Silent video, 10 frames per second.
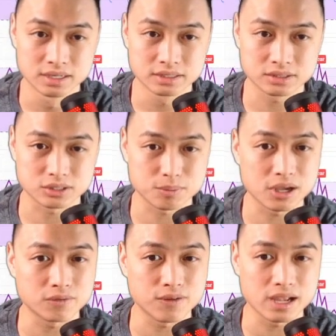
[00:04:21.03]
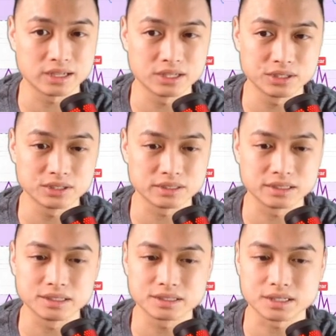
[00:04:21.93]
So Spotify here
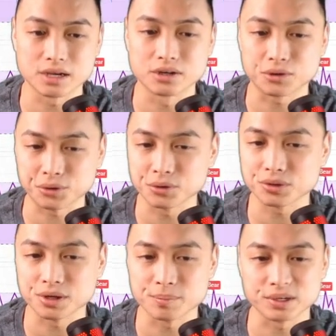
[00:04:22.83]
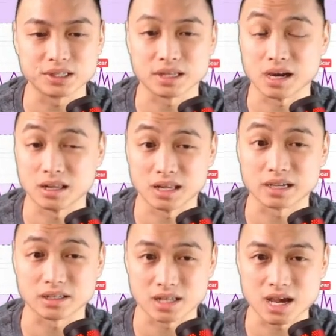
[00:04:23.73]
is a growth company that I
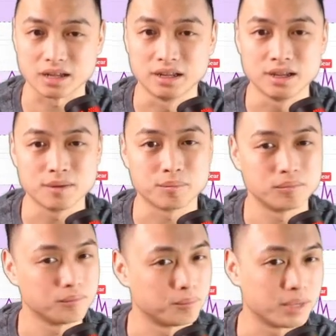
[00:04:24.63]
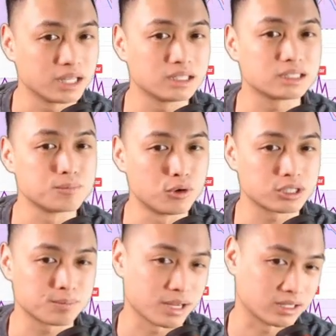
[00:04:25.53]
like a lot. Mainly it's more
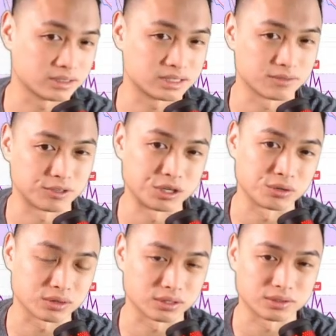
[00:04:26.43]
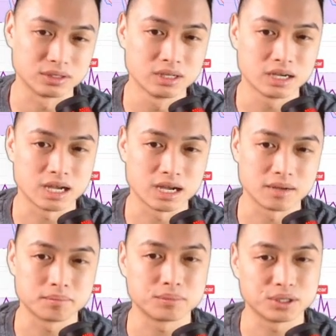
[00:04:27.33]
speculative growth though.
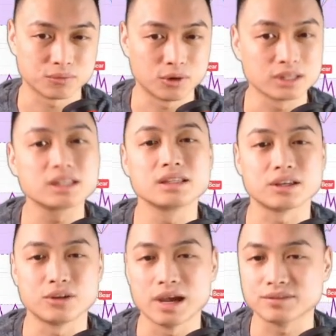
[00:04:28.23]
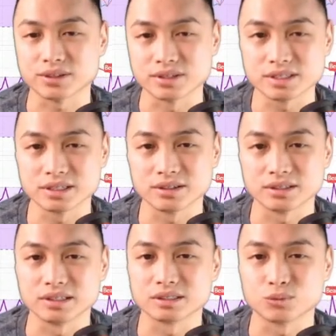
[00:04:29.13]
But one thing that you have to consider
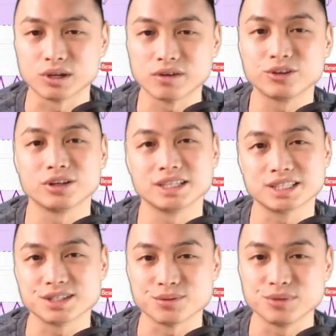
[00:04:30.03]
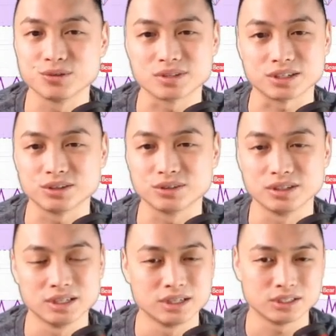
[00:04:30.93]
is whenever you're listening to music,
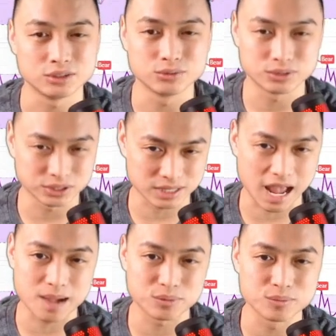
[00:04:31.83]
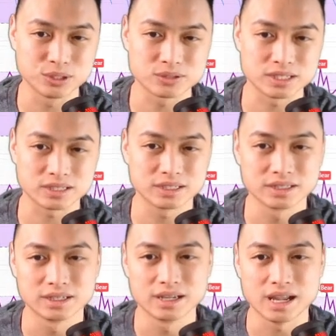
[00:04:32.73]
there's Apple Music,
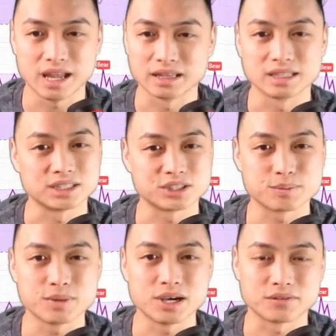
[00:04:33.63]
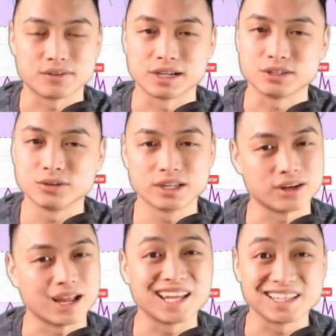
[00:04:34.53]
and then there's Spotify. You don't hear
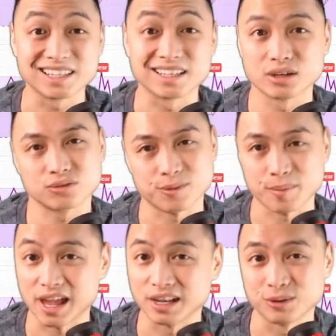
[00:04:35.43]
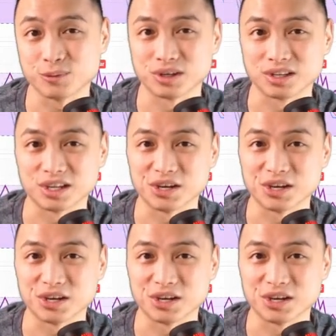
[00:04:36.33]
anything else from anyone.